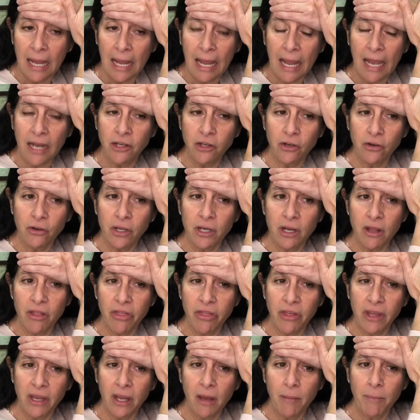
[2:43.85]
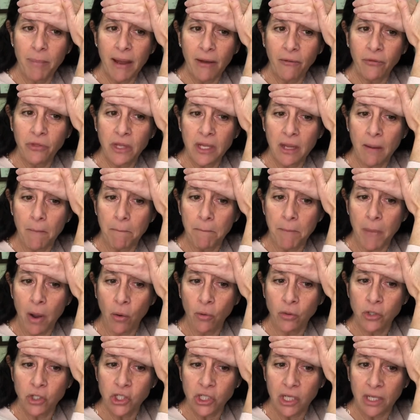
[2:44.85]
and you're going to think about the
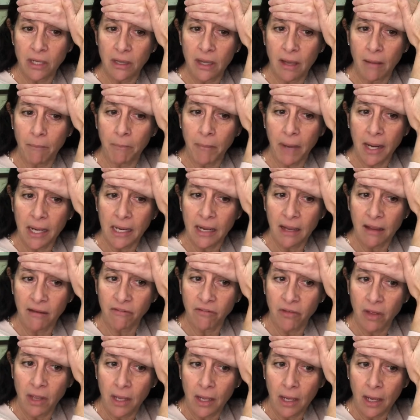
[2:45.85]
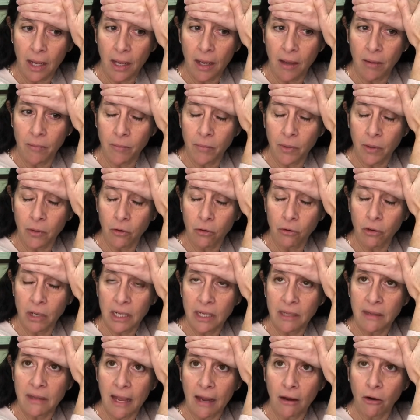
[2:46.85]
emotion that might have
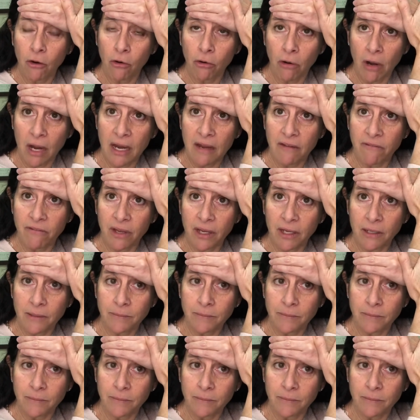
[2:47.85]
created that craving.